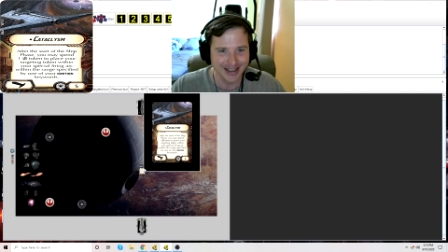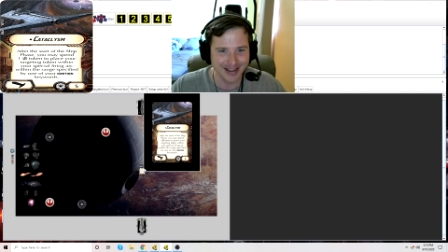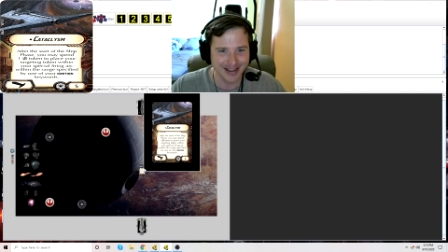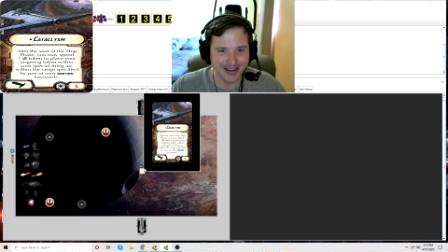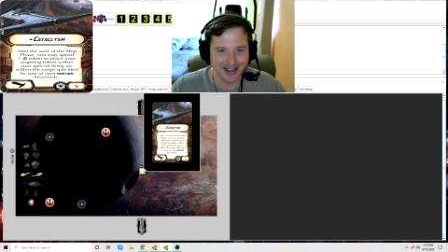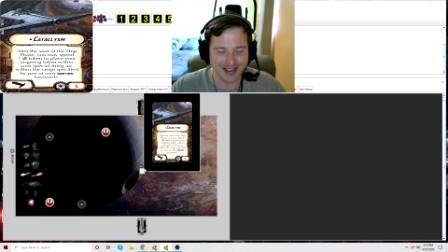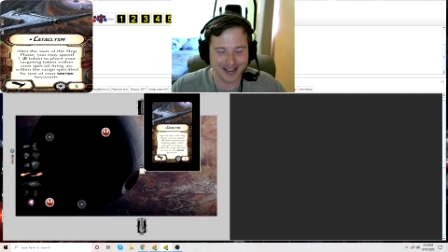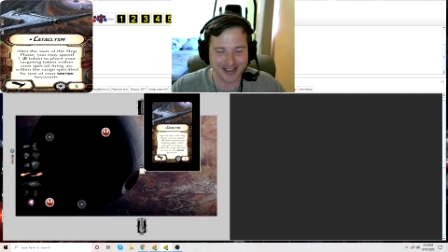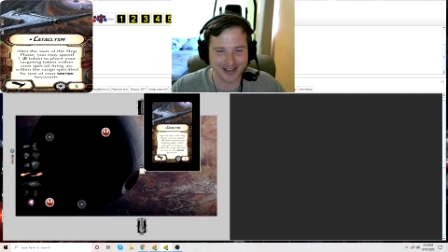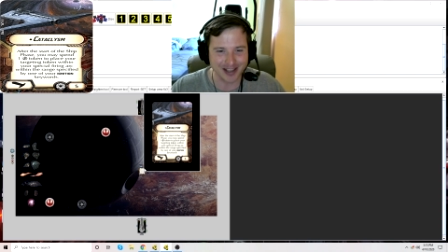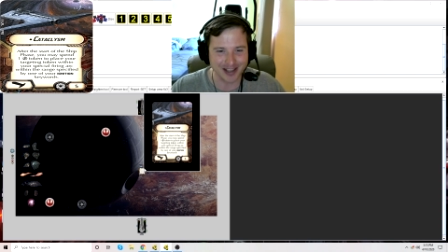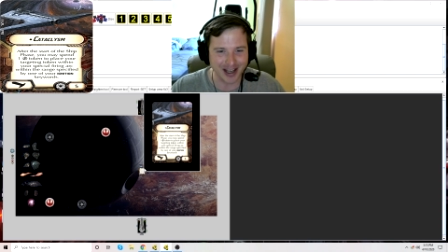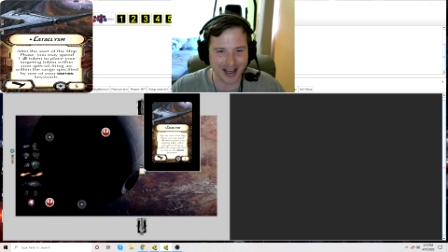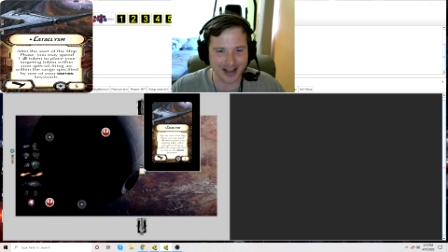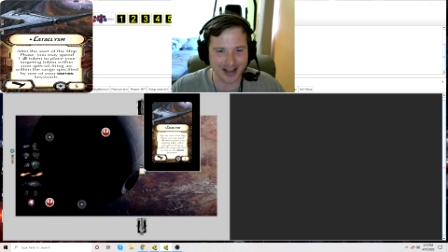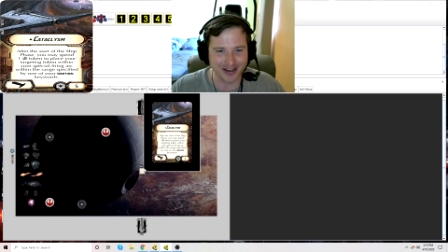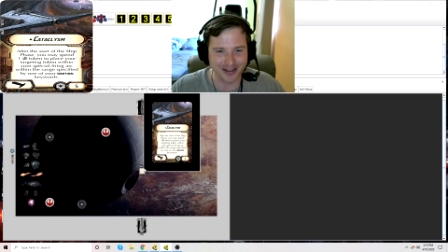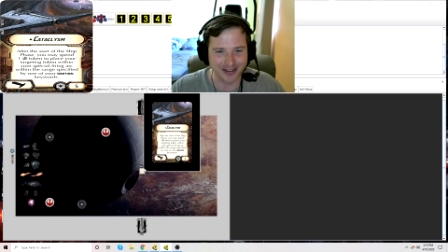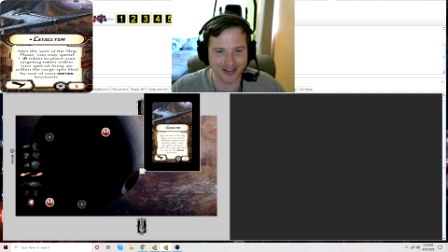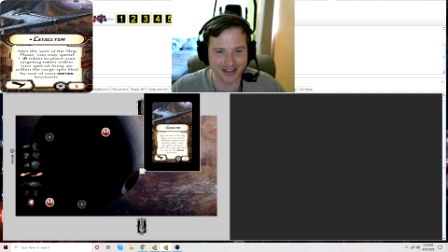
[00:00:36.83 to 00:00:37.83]
This
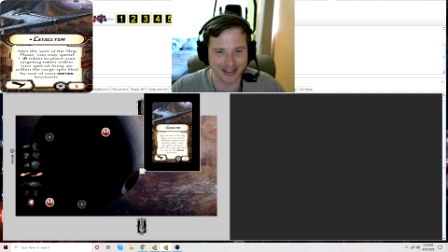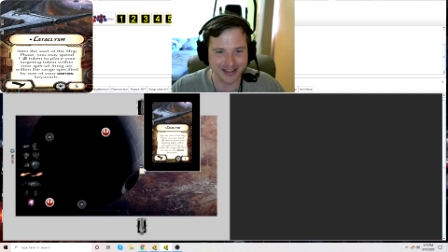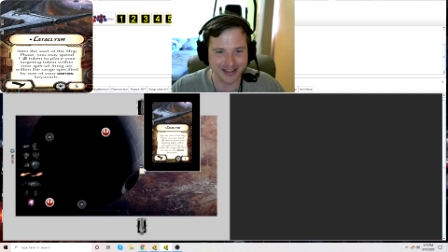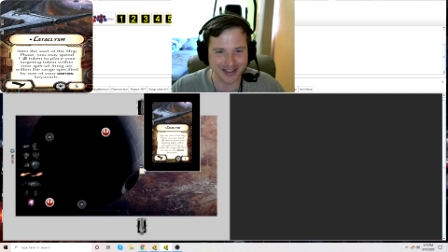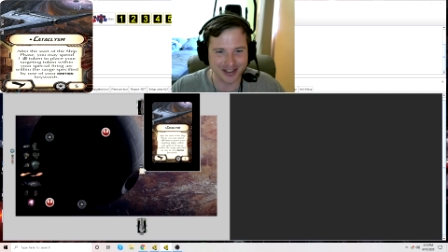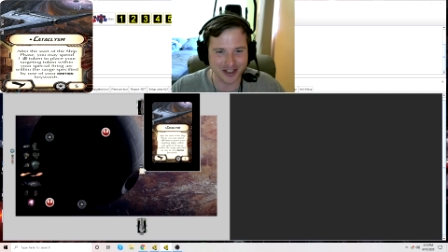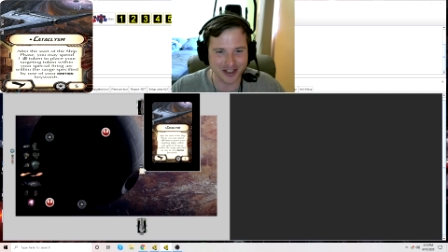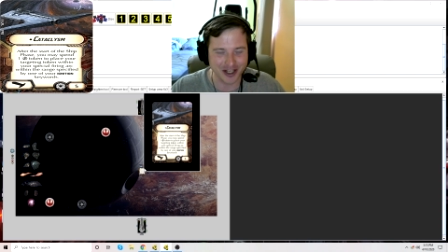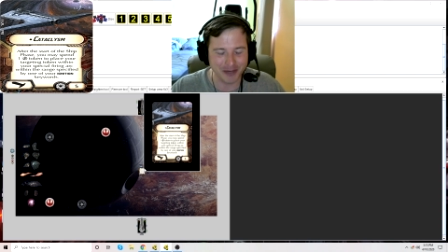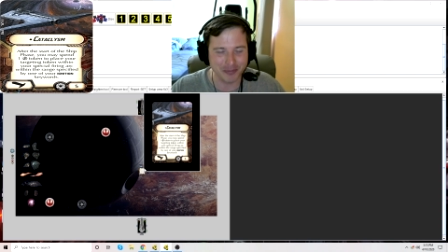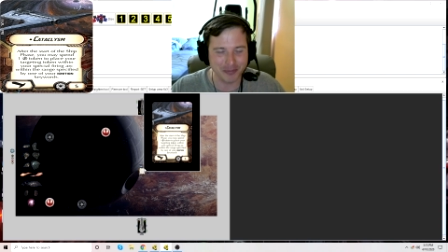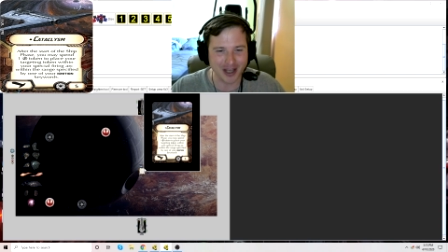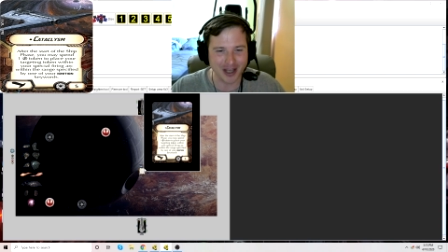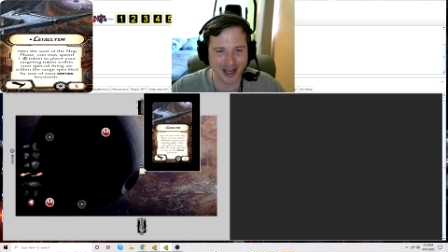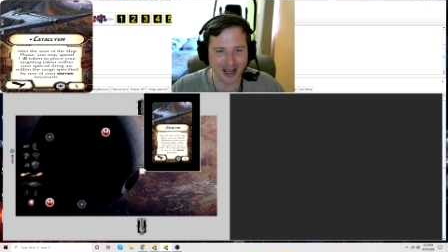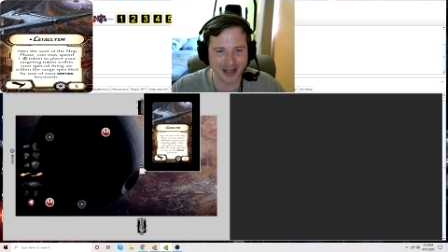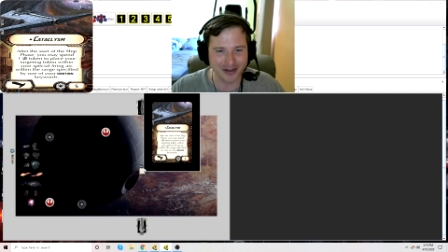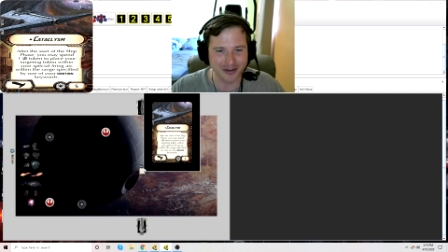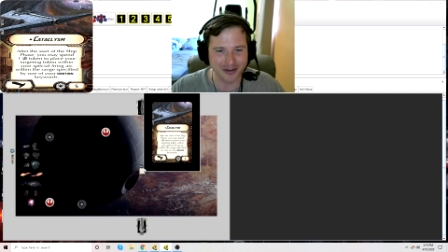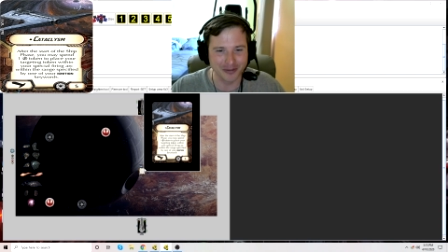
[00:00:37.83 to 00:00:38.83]
title, it's a cheap
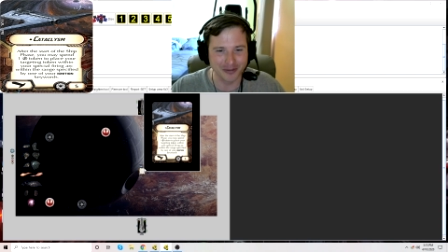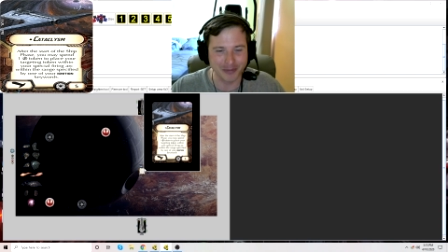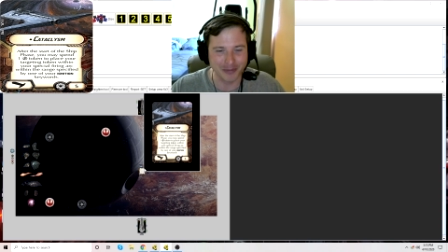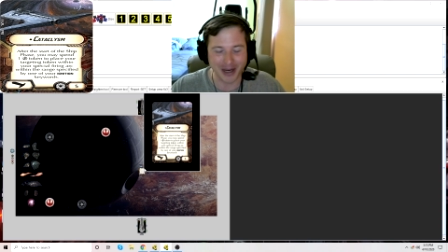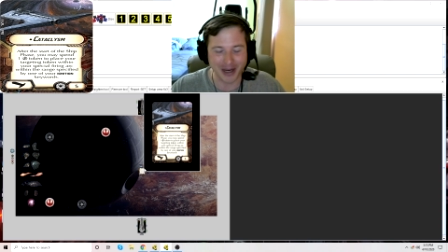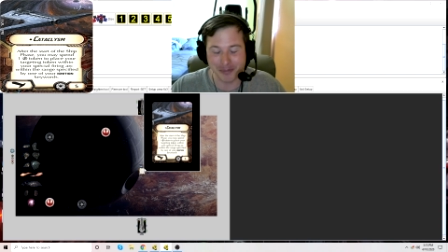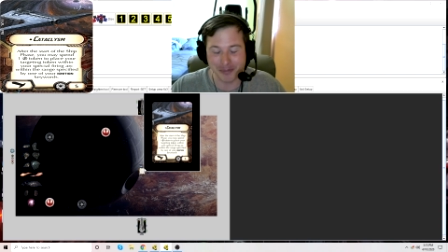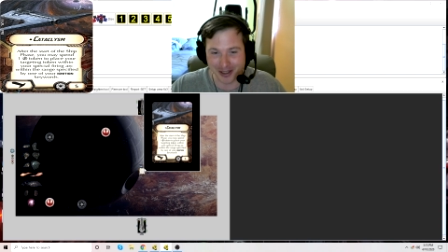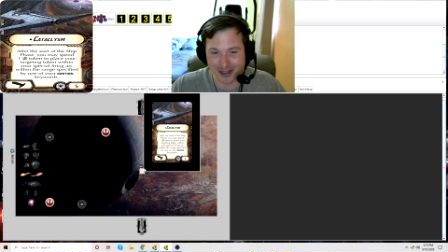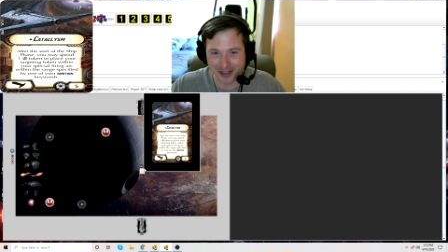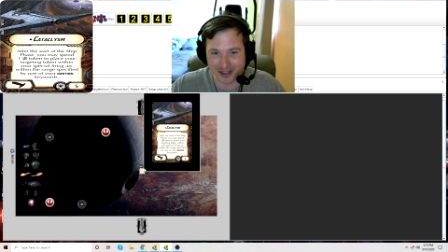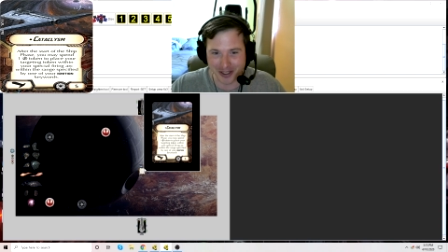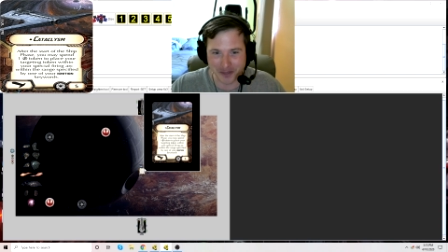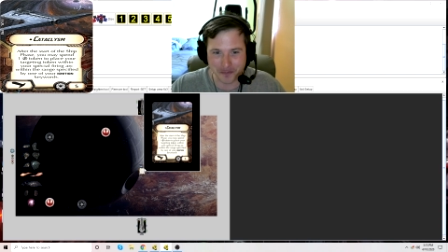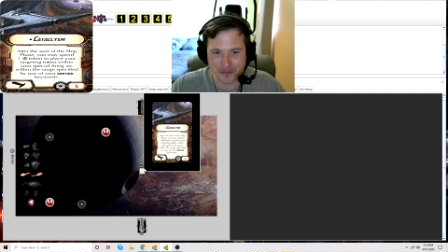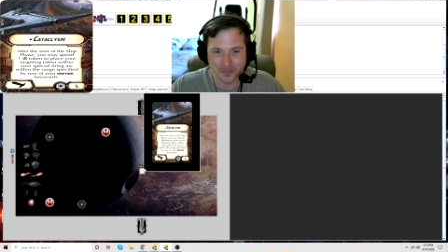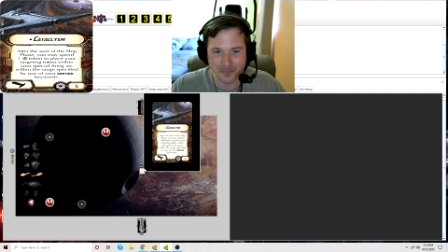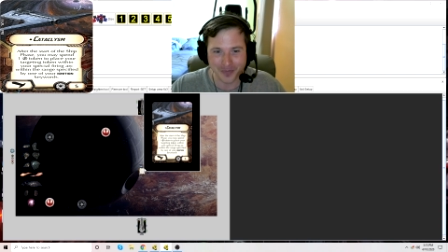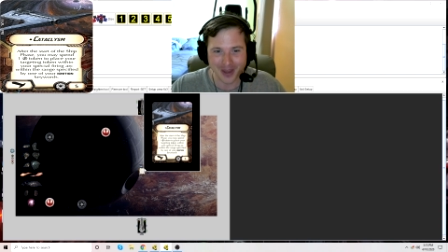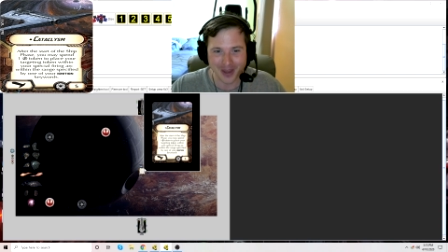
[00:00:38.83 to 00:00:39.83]
title, my opinion,